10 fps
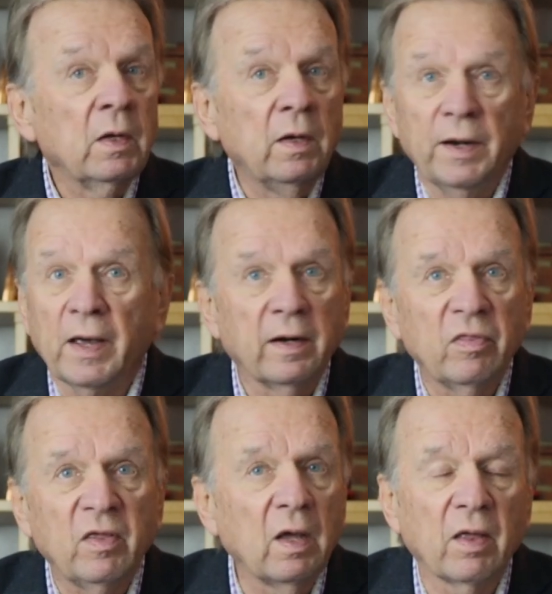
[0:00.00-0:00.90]
None
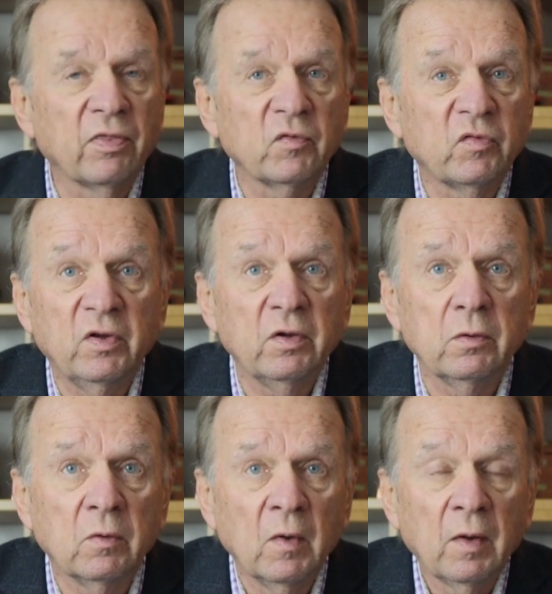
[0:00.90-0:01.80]
of the others
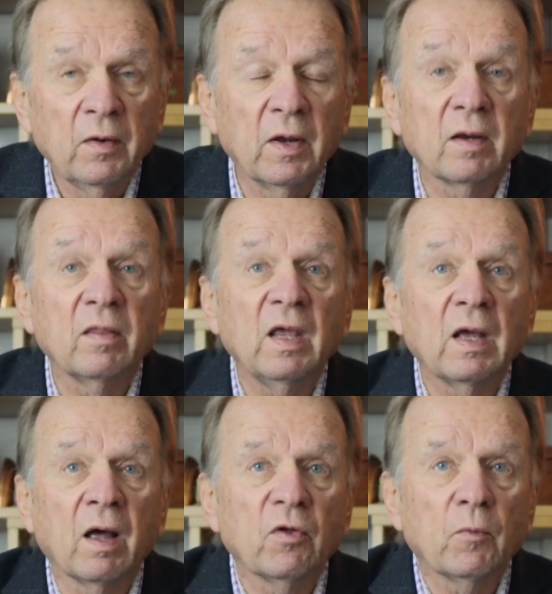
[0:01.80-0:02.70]
do. None of
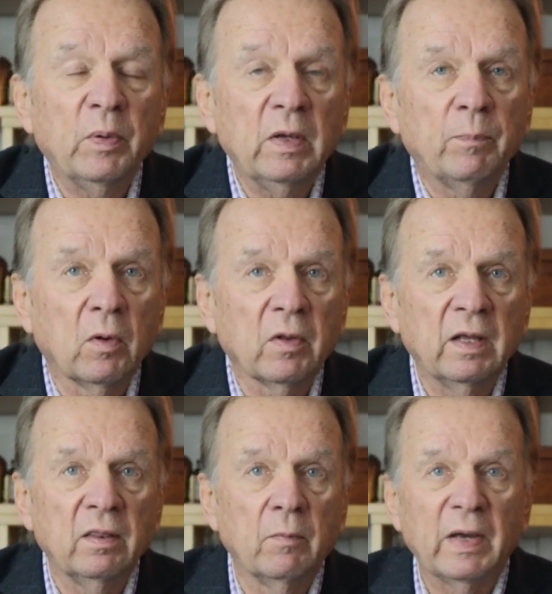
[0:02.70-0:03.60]
the other people
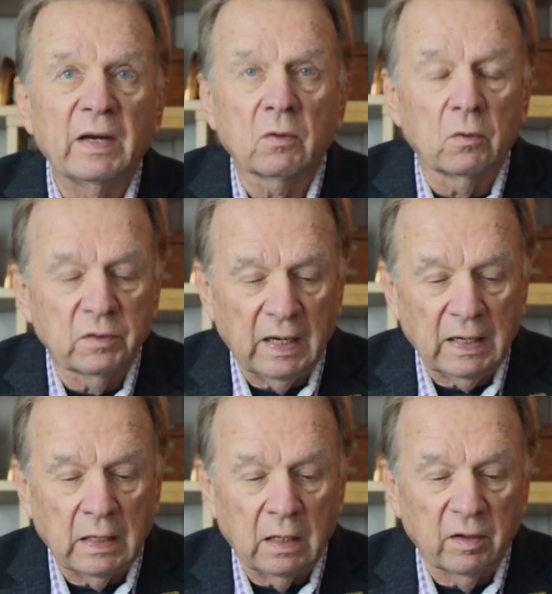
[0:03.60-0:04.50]
in the medical
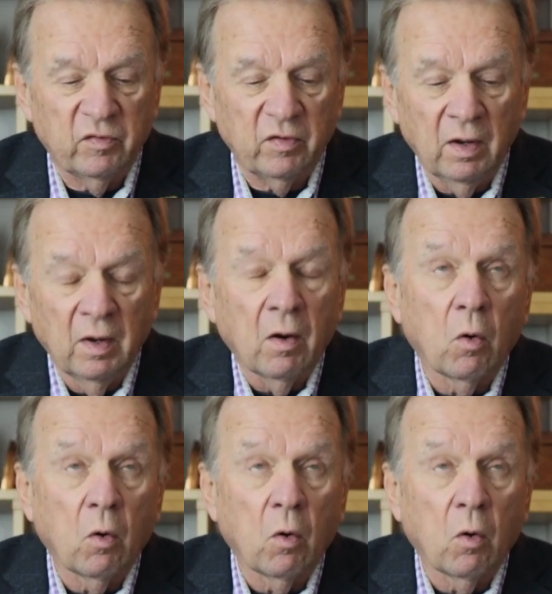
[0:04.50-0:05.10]
technology